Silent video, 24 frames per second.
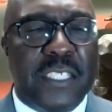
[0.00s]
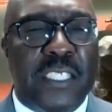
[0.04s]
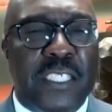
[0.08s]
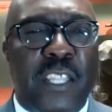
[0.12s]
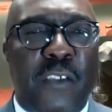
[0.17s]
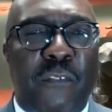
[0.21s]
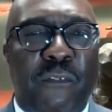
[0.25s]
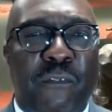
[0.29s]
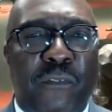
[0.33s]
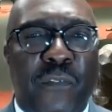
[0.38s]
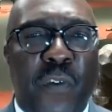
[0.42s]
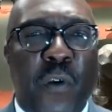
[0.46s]

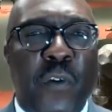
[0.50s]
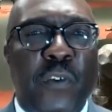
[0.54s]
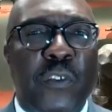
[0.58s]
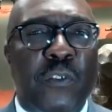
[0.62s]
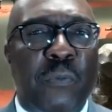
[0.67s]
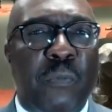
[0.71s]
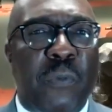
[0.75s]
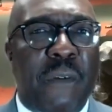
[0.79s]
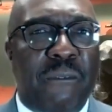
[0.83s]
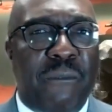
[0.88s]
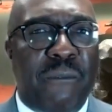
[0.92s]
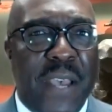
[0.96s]
The
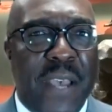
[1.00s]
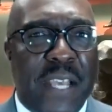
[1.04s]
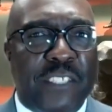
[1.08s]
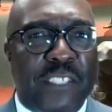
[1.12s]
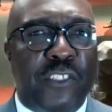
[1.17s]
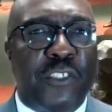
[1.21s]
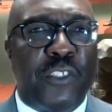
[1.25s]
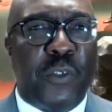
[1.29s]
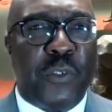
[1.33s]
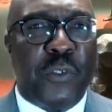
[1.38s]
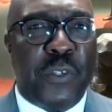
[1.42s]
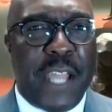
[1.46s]
first
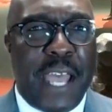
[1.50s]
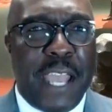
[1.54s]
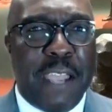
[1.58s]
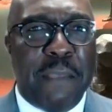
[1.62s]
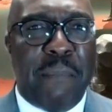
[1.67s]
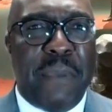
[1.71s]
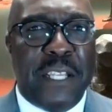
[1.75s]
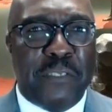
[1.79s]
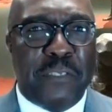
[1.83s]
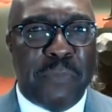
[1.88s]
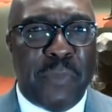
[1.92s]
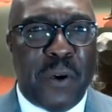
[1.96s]
professional night
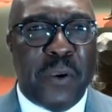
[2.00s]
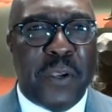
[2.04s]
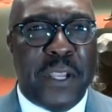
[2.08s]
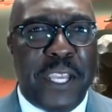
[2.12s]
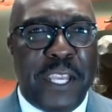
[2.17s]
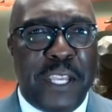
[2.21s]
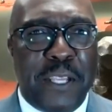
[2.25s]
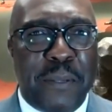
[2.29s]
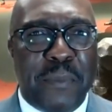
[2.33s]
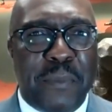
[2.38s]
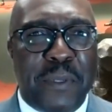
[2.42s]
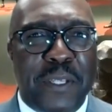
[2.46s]
baseball
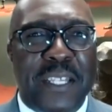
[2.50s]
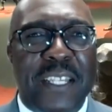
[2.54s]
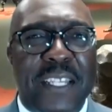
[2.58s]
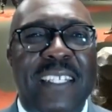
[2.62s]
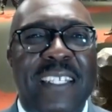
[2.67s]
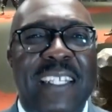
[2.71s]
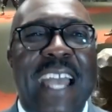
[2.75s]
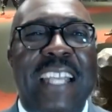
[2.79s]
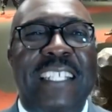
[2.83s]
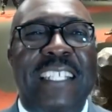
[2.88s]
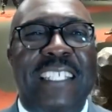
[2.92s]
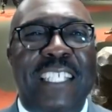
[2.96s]
game,
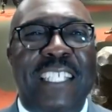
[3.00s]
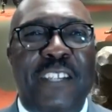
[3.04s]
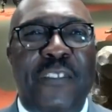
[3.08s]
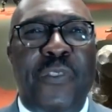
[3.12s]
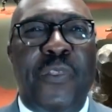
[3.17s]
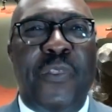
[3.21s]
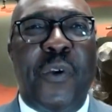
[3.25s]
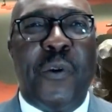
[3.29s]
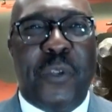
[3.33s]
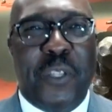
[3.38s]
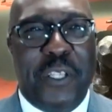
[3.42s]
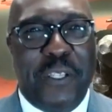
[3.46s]

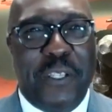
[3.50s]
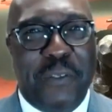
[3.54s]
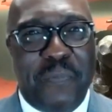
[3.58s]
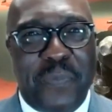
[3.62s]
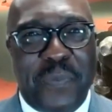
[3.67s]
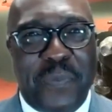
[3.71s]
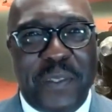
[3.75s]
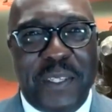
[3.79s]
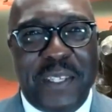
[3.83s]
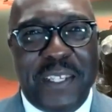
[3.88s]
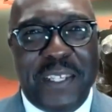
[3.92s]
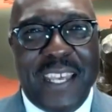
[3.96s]
1930,
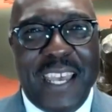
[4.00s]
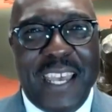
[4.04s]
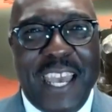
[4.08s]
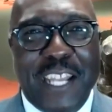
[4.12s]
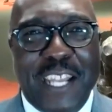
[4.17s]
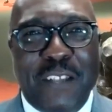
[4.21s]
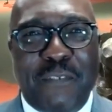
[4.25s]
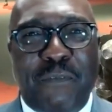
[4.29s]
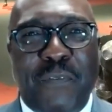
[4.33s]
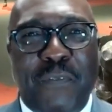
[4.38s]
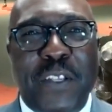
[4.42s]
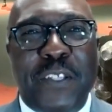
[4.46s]
and
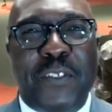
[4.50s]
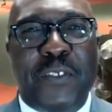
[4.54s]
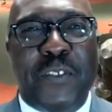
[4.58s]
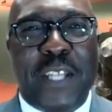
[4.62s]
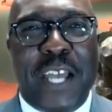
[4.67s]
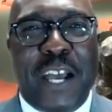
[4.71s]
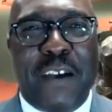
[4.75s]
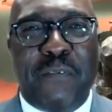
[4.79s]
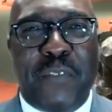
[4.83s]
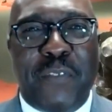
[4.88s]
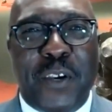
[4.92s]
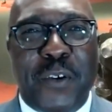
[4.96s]
it featured
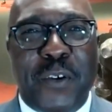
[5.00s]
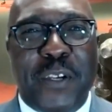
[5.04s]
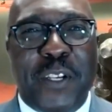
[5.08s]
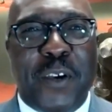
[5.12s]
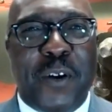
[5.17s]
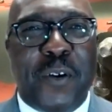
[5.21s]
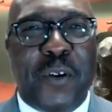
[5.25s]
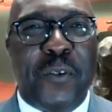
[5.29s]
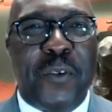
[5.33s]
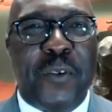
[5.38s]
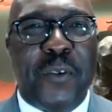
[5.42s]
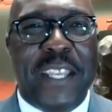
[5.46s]
our very
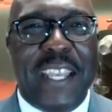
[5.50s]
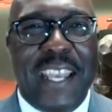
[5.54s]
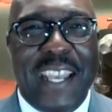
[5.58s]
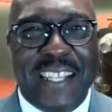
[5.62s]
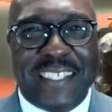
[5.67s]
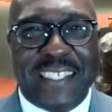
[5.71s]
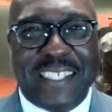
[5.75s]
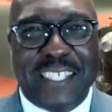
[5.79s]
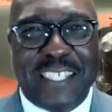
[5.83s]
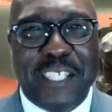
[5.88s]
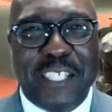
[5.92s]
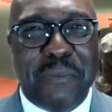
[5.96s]
own
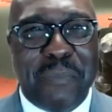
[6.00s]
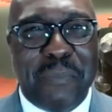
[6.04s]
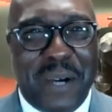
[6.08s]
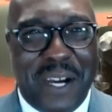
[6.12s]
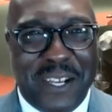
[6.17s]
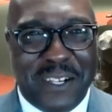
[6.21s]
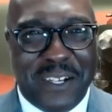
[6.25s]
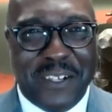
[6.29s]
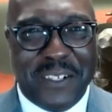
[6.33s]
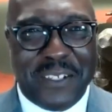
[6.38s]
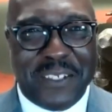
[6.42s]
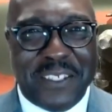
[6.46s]
Kansas City
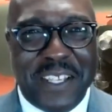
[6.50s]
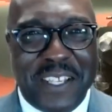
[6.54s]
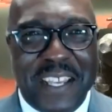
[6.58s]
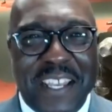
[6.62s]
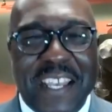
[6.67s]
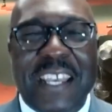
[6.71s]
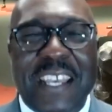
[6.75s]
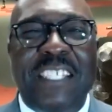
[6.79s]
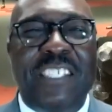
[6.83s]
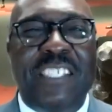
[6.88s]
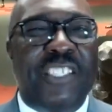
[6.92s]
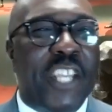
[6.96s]
Monarchs.
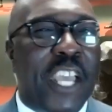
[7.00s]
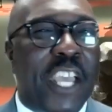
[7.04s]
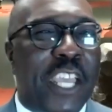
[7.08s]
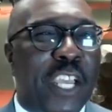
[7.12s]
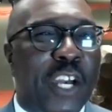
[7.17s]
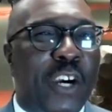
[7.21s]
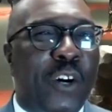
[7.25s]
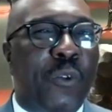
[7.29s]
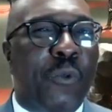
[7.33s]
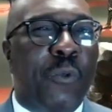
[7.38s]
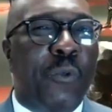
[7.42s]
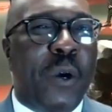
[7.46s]

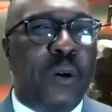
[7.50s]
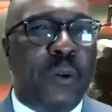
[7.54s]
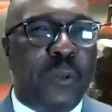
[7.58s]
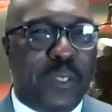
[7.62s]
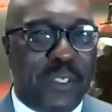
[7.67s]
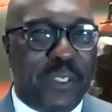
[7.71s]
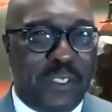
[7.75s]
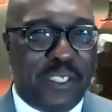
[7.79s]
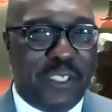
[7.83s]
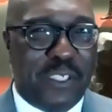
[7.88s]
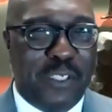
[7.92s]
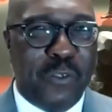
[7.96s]
J.L.
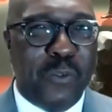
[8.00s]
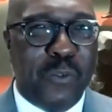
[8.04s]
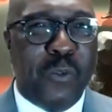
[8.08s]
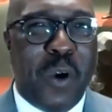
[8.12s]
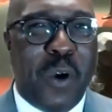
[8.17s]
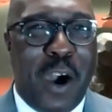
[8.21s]
Wilkinson, who